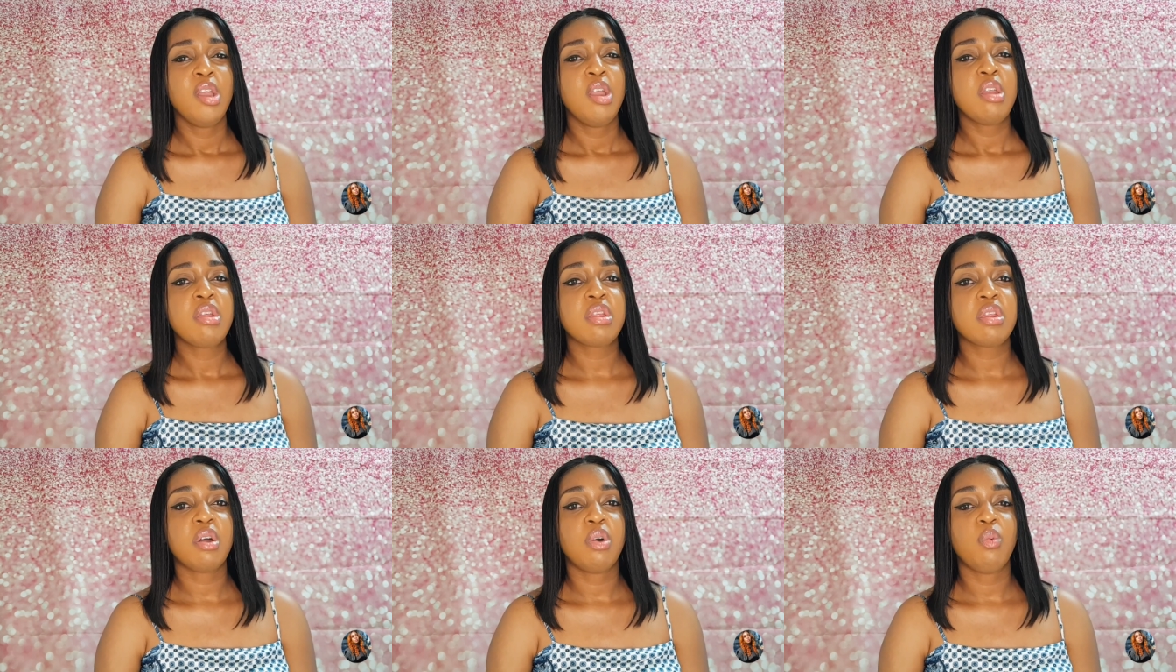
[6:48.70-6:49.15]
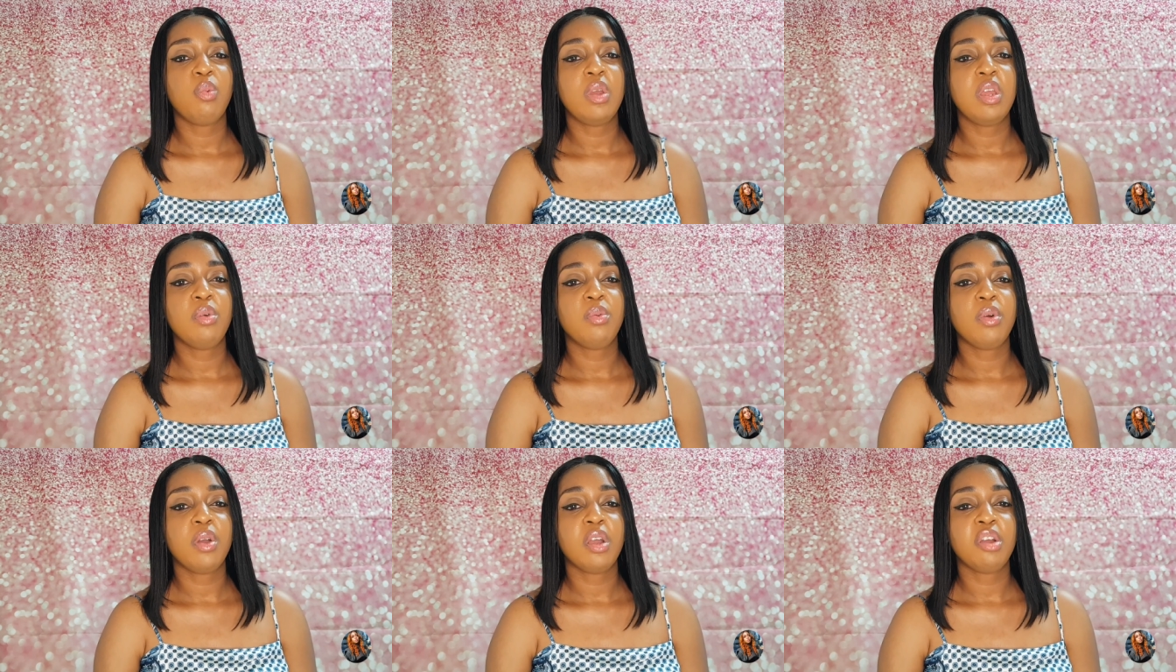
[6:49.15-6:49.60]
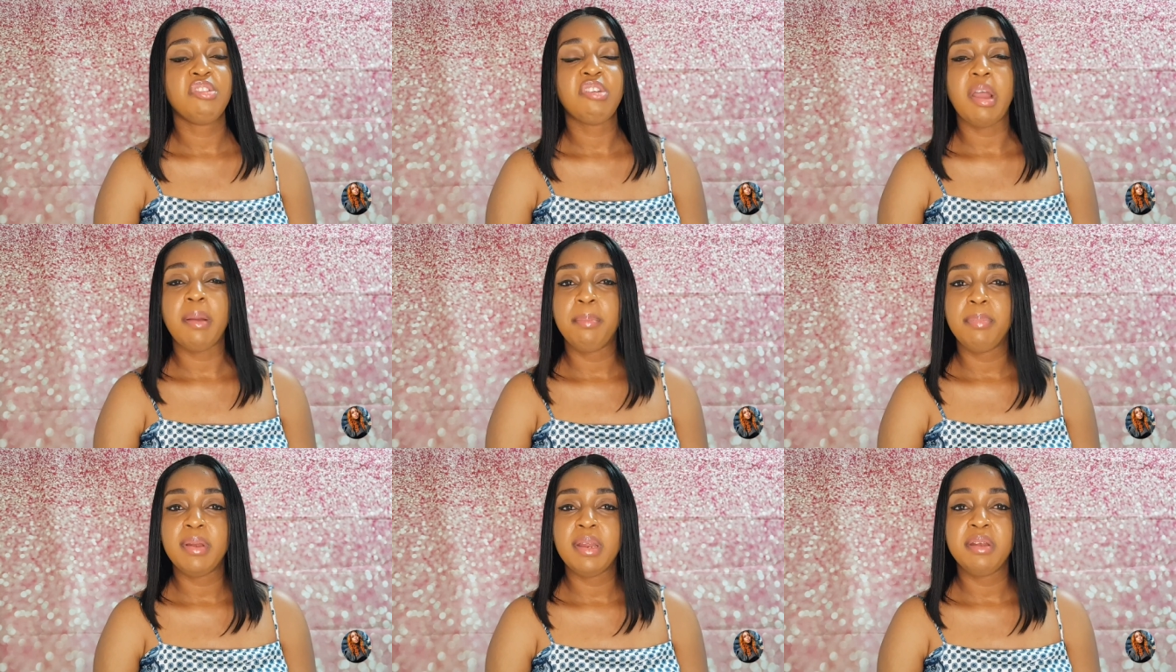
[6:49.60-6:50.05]
So we were
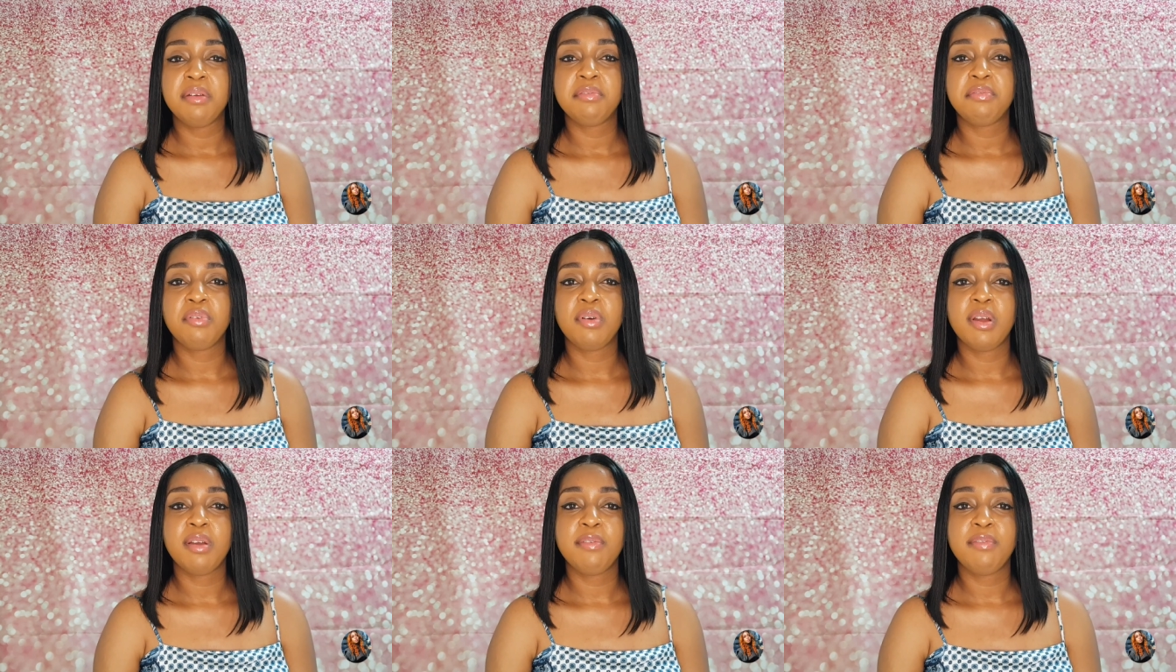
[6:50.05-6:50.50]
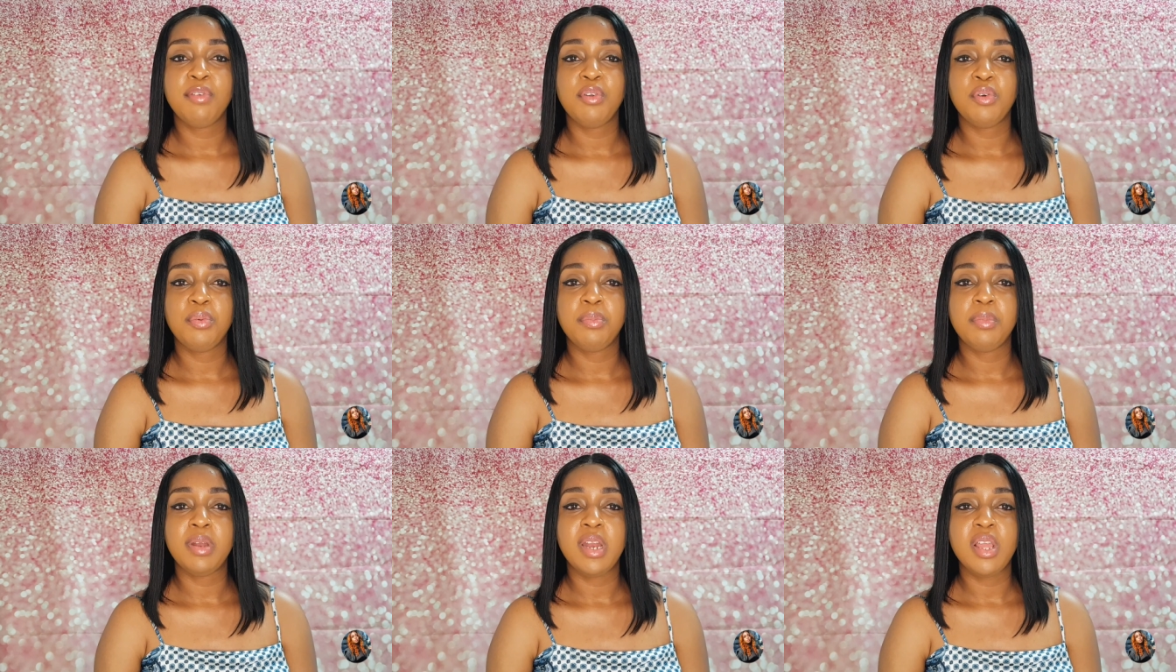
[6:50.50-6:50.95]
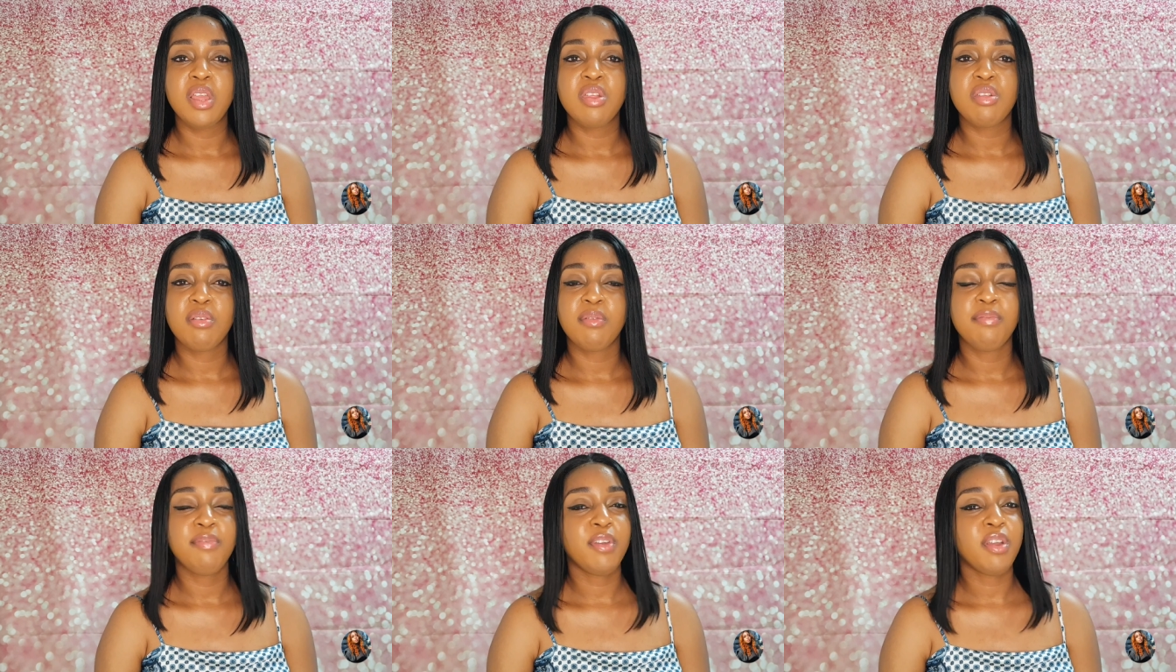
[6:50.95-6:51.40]
grappling for a few minutes
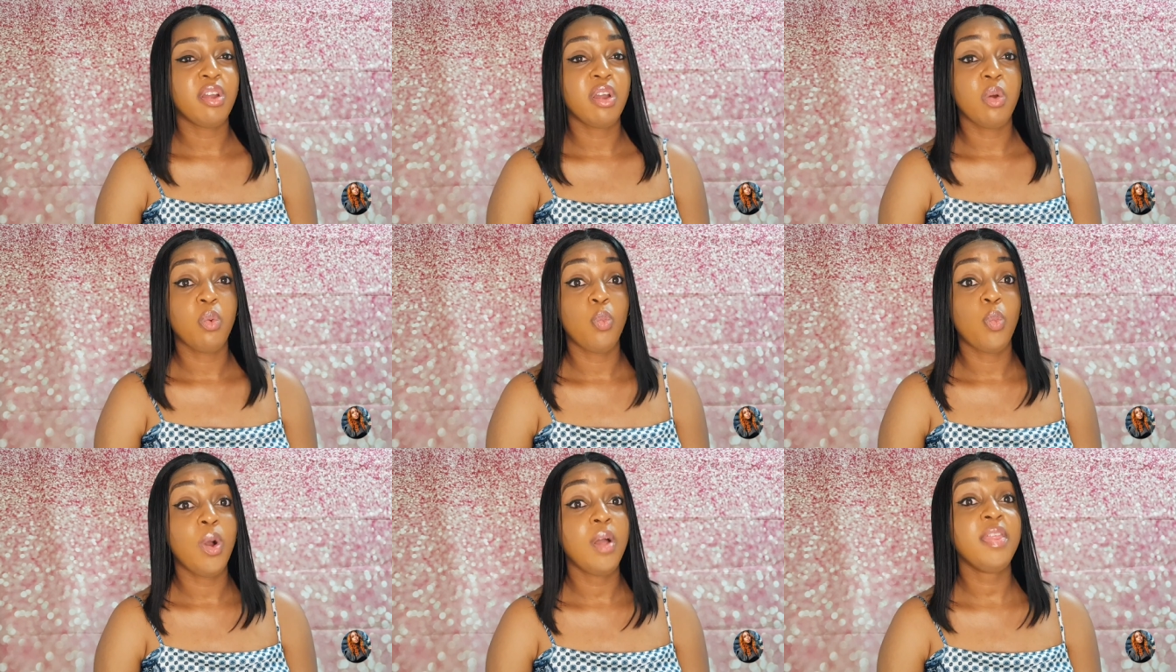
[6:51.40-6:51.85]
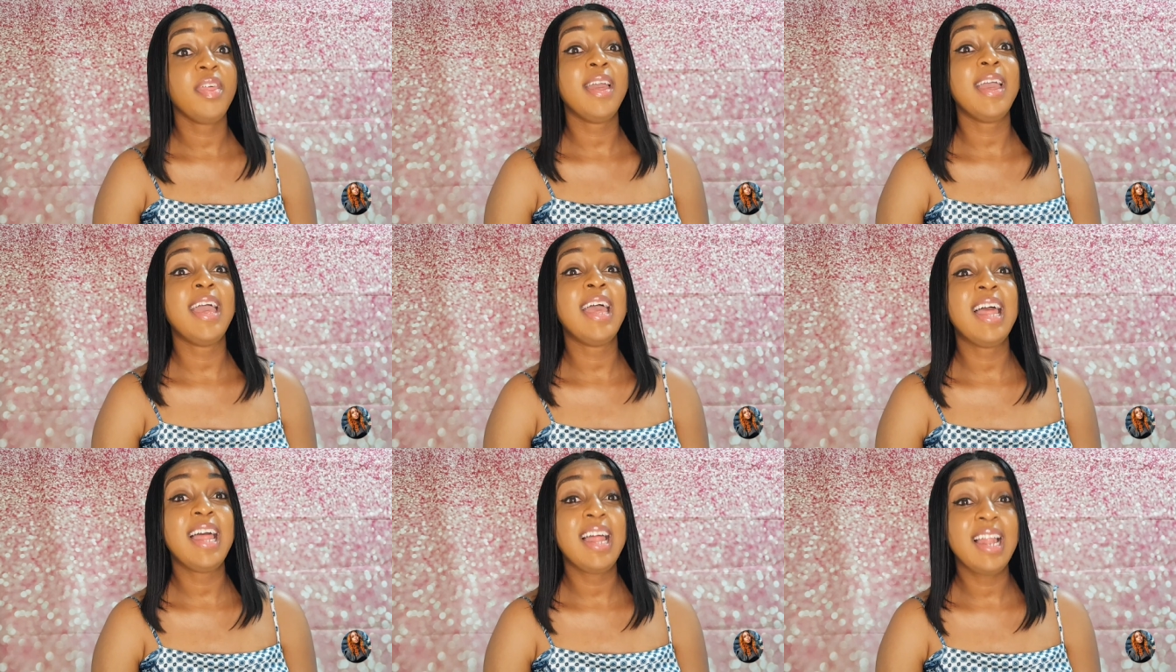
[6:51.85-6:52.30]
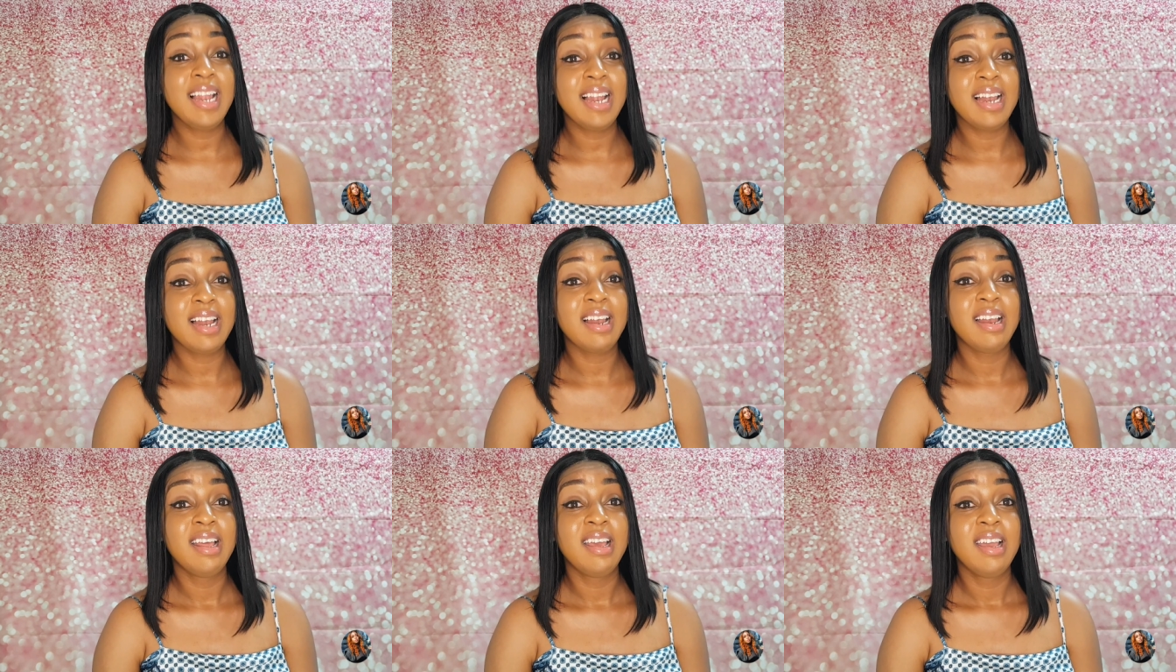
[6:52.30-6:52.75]
to figure out what the
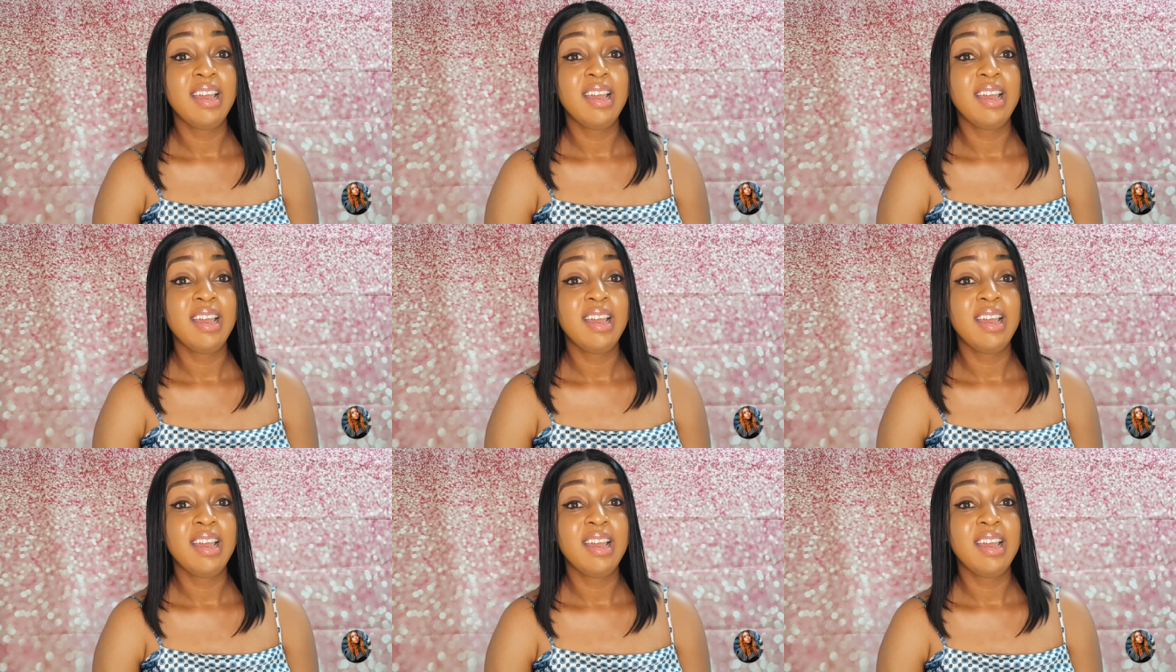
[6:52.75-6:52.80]
hell